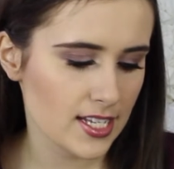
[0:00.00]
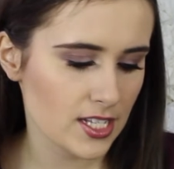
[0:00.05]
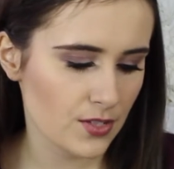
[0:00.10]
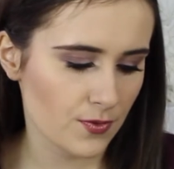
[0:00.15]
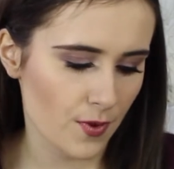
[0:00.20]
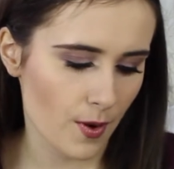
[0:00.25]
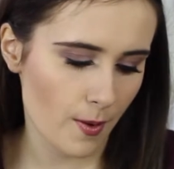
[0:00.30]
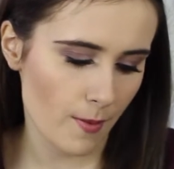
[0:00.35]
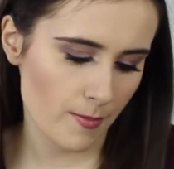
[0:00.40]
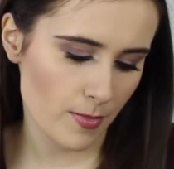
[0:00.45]
is
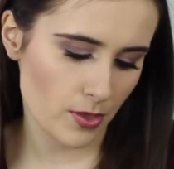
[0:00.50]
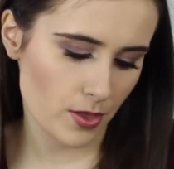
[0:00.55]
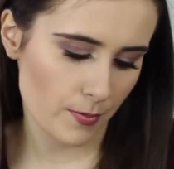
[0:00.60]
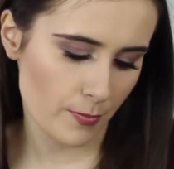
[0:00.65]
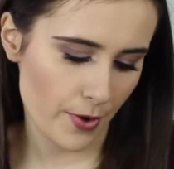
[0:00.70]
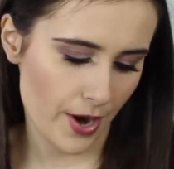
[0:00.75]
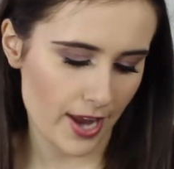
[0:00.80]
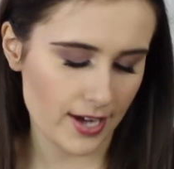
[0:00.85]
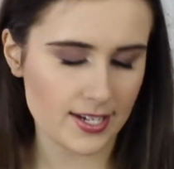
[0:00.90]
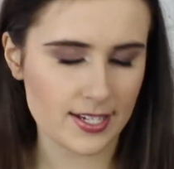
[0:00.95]
from the
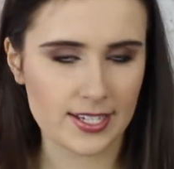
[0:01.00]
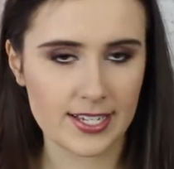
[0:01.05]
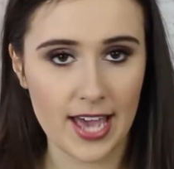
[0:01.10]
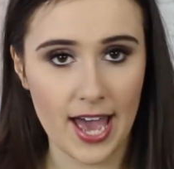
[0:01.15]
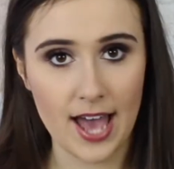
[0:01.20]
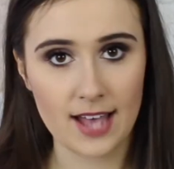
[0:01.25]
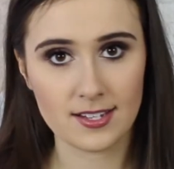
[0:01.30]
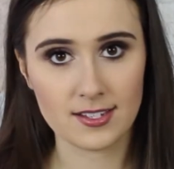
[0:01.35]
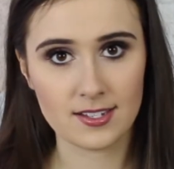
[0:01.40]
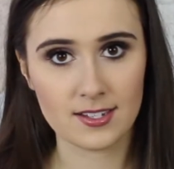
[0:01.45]
brand
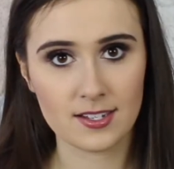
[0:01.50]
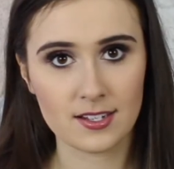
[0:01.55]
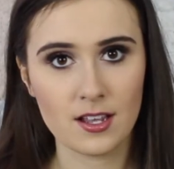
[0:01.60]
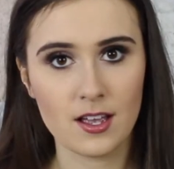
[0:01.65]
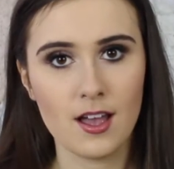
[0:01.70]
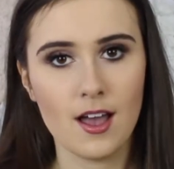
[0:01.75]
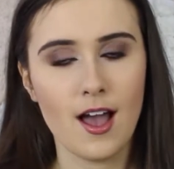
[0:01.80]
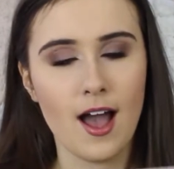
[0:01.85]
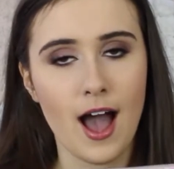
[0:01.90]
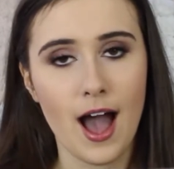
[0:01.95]
Guess.
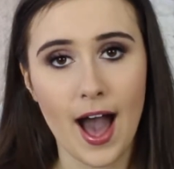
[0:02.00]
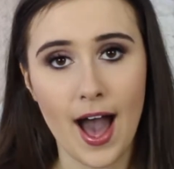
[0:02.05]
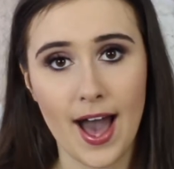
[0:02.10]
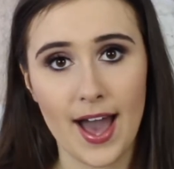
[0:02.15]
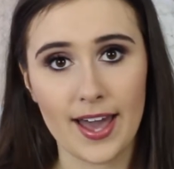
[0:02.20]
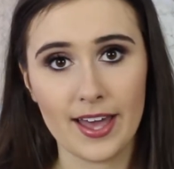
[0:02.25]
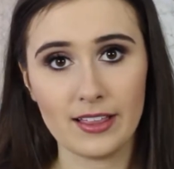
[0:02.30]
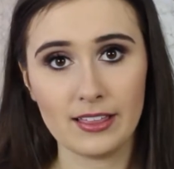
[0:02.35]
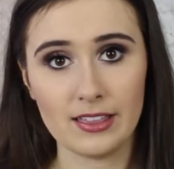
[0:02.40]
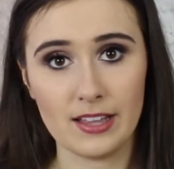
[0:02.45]

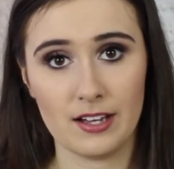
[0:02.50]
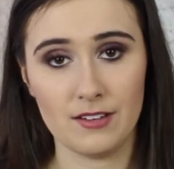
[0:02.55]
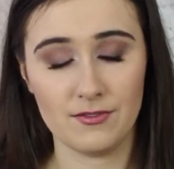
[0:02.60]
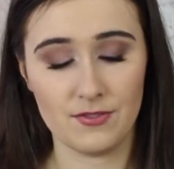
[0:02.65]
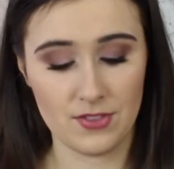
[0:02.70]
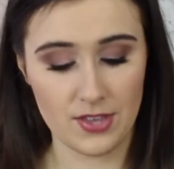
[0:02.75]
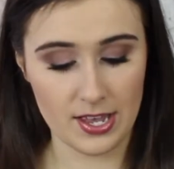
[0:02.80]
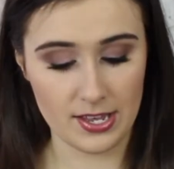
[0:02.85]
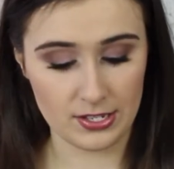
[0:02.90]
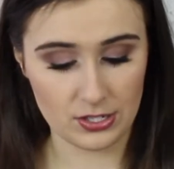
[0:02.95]
I
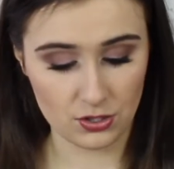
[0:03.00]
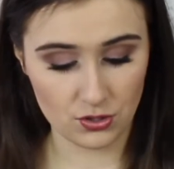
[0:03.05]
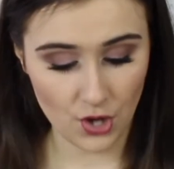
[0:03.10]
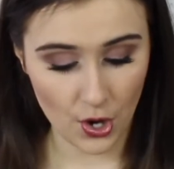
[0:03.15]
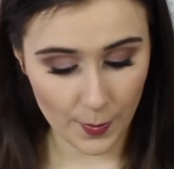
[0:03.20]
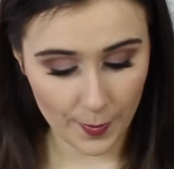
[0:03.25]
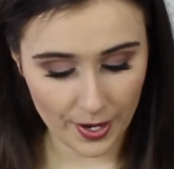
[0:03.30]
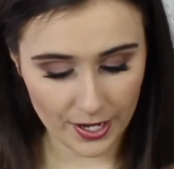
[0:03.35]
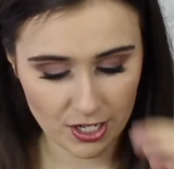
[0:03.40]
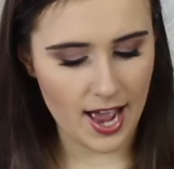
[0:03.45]
love this
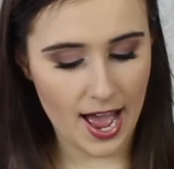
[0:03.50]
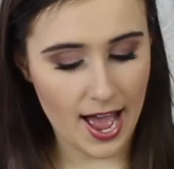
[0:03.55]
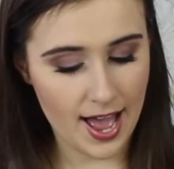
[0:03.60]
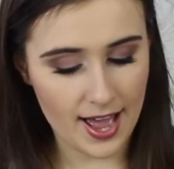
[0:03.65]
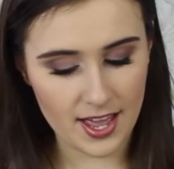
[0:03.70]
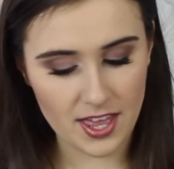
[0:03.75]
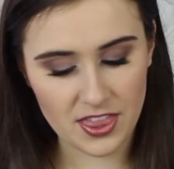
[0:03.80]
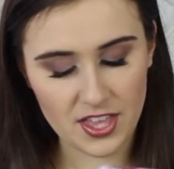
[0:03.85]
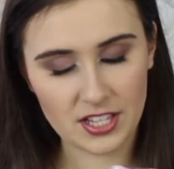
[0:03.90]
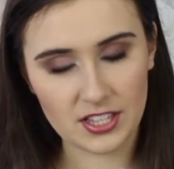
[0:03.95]
so much.
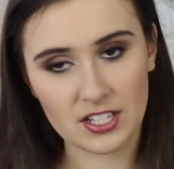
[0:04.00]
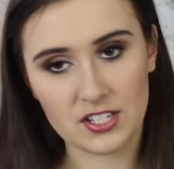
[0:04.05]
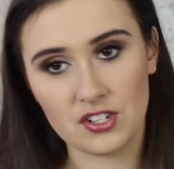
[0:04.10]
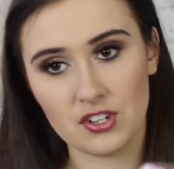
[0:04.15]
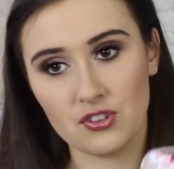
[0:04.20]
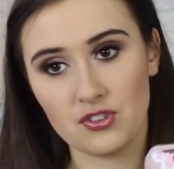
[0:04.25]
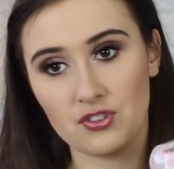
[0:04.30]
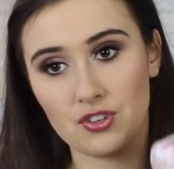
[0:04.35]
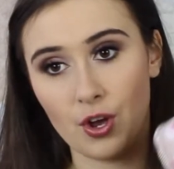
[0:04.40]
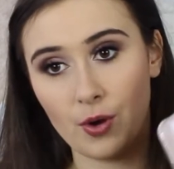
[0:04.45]
I think this
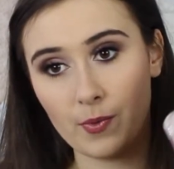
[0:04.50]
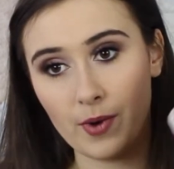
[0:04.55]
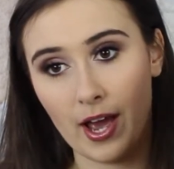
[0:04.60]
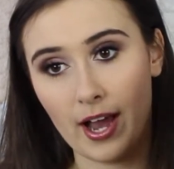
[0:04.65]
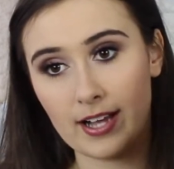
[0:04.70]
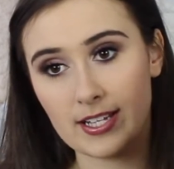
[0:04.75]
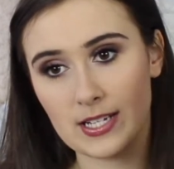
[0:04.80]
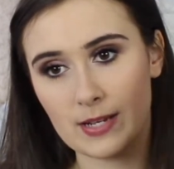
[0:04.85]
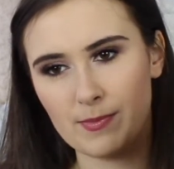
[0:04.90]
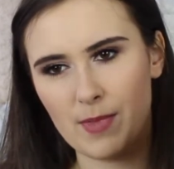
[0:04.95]
is so
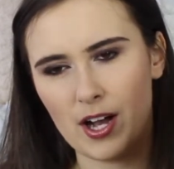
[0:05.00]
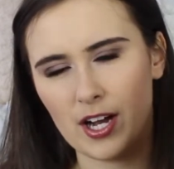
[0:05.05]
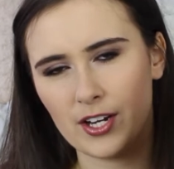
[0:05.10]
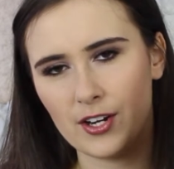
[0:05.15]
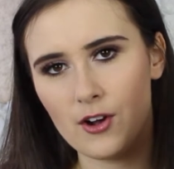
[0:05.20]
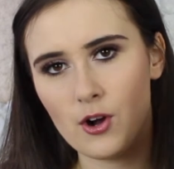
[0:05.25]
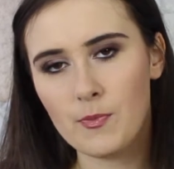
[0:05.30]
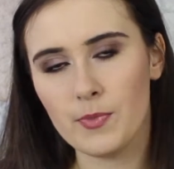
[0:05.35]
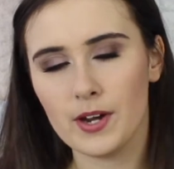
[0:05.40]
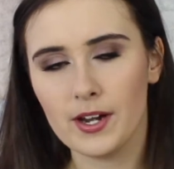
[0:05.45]
nice. I'm not
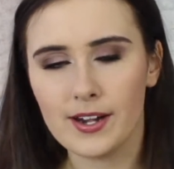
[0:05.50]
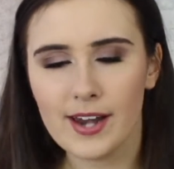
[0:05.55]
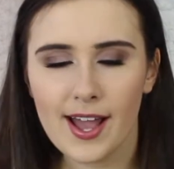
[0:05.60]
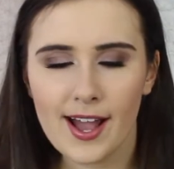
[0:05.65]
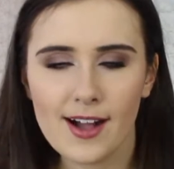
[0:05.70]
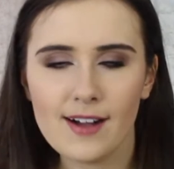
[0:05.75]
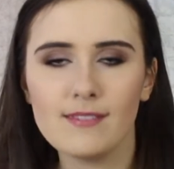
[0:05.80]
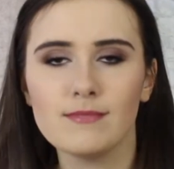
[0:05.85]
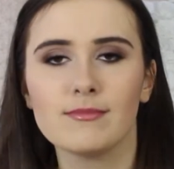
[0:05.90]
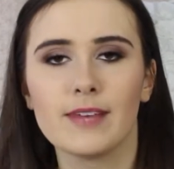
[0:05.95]
gonna open it
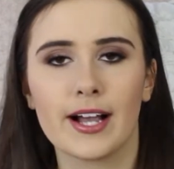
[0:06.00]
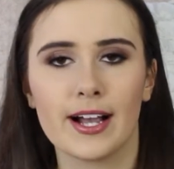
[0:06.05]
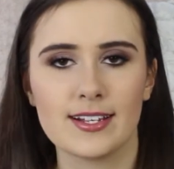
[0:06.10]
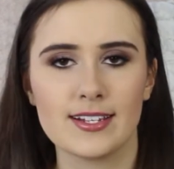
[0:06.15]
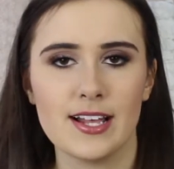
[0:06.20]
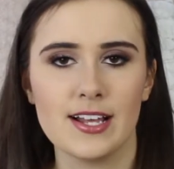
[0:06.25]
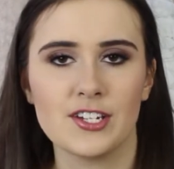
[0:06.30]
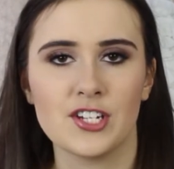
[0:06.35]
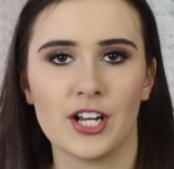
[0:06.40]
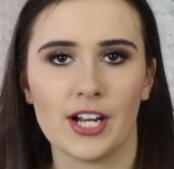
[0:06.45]
now. Like I
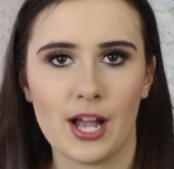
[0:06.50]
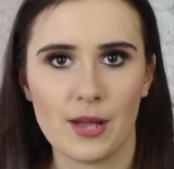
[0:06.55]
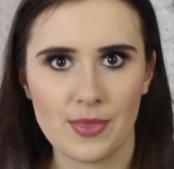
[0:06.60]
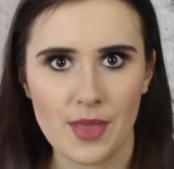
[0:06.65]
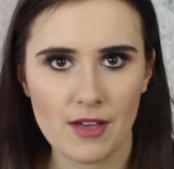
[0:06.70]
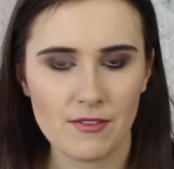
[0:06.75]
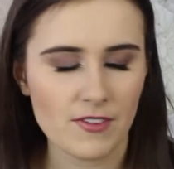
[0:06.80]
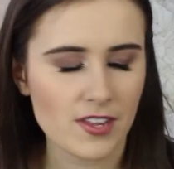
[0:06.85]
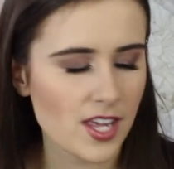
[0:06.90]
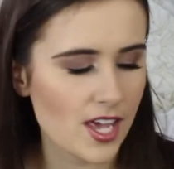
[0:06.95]
said, check out
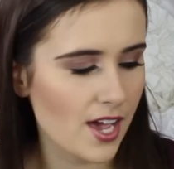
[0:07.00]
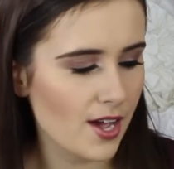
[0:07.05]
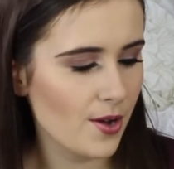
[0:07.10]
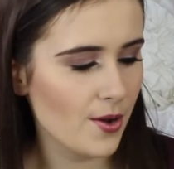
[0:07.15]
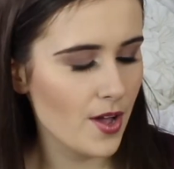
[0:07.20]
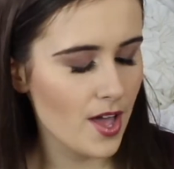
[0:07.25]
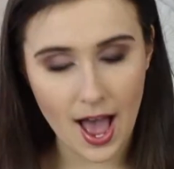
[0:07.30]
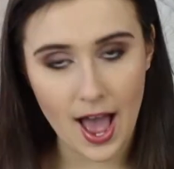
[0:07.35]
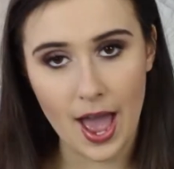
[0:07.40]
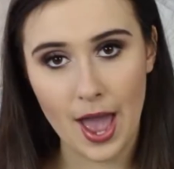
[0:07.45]
that
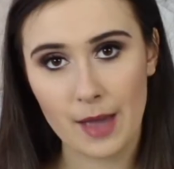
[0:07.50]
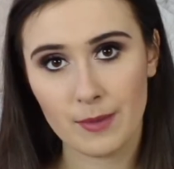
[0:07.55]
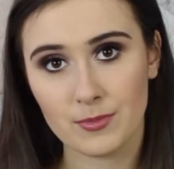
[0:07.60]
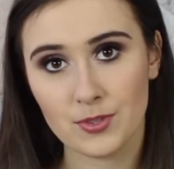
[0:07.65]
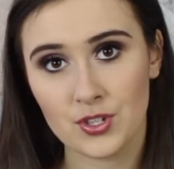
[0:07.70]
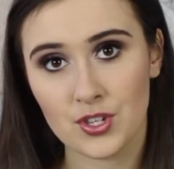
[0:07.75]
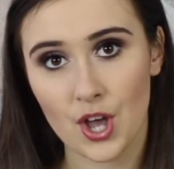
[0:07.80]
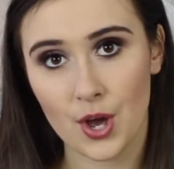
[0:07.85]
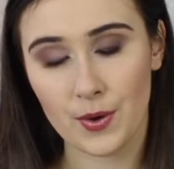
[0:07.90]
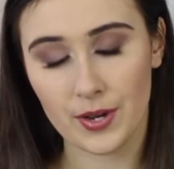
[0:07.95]
video. I'm
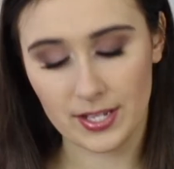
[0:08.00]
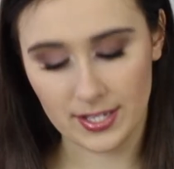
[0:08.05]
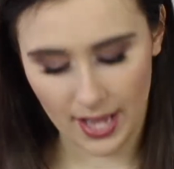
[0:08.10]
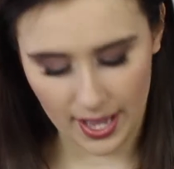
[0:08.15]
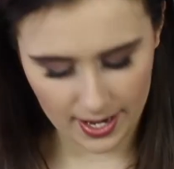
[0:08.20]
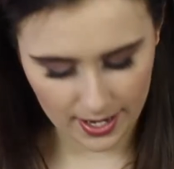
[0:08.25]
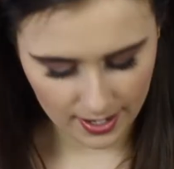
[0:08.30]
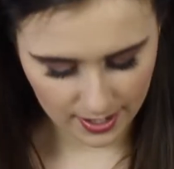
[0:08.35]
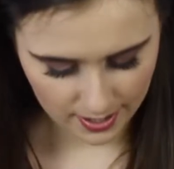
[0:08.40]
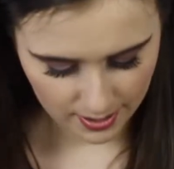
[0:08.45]
so
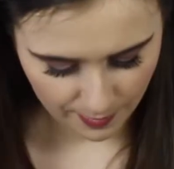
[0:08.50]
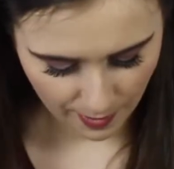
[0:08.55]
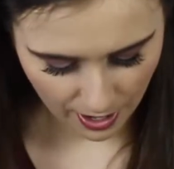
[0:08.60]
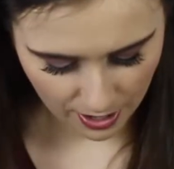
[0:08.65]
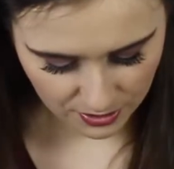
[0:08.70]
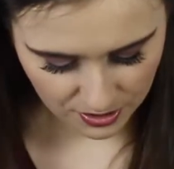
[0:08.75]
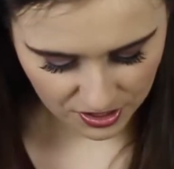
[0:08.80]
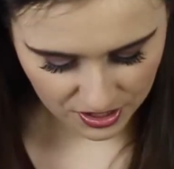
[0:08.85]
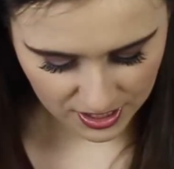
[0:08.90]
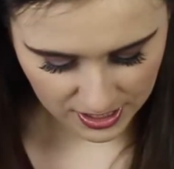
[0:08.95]
excited
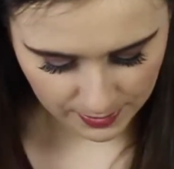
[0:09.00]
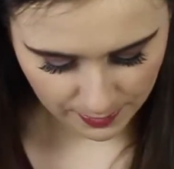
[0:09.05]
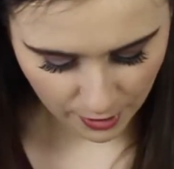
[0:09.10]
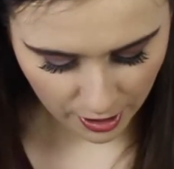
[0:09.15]
about this